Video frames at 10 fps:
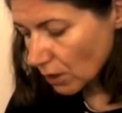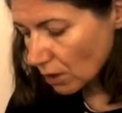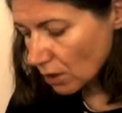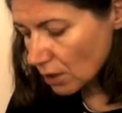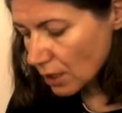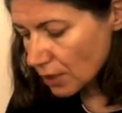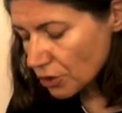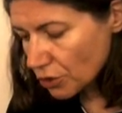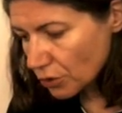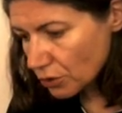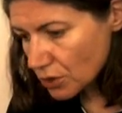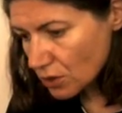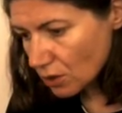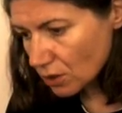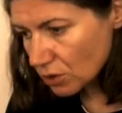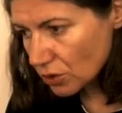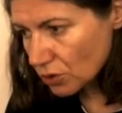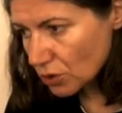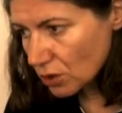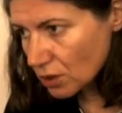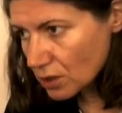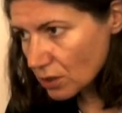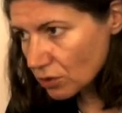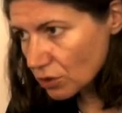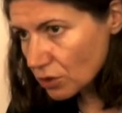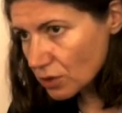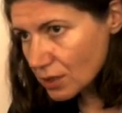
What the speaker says: And then you could start to just introduce